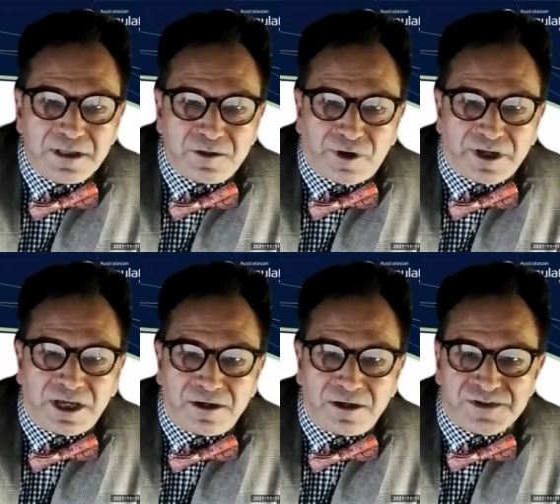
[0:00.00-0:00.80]
To our
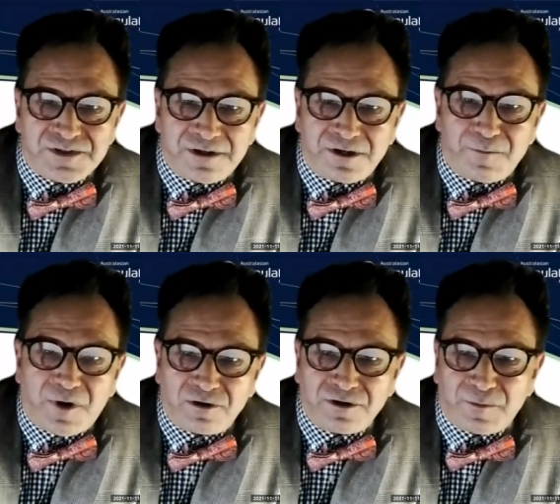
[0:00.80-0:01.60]
keynotes, Senator
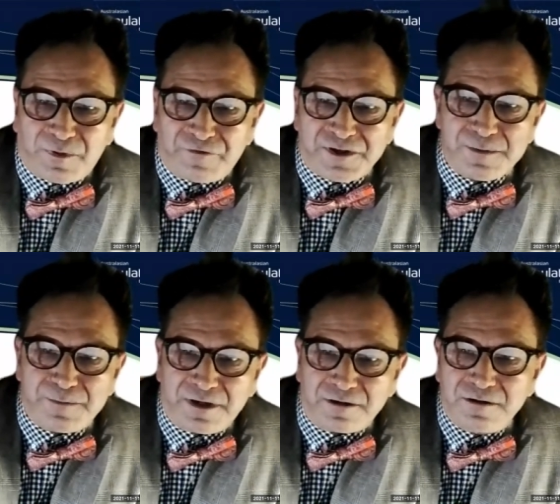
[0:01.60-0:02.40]
Molan and Professor
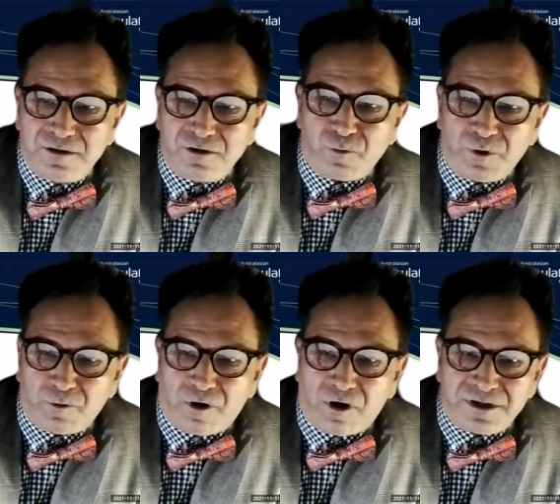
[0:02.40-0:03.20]
Bennett, whom we
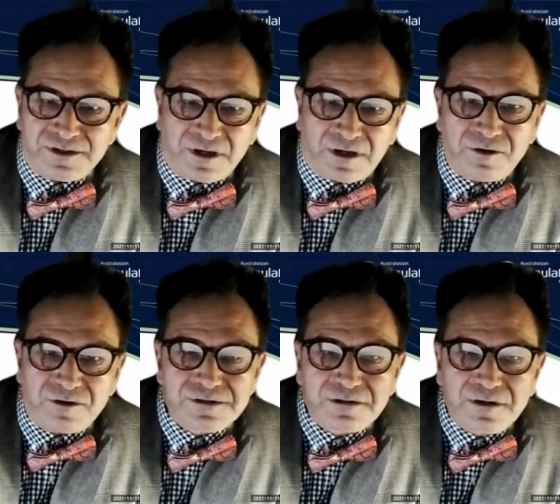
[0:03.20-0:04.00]
were honoured to
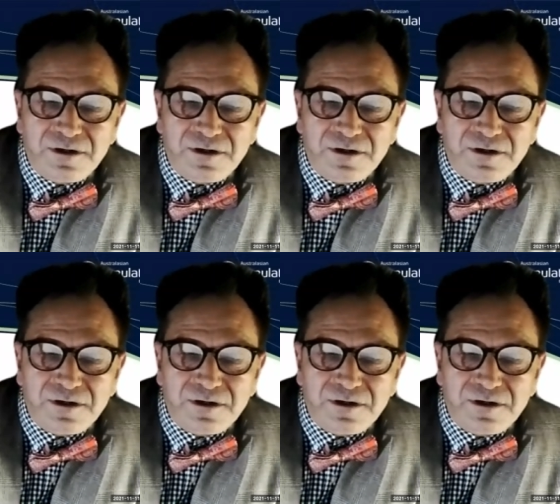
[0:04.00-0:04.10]
host,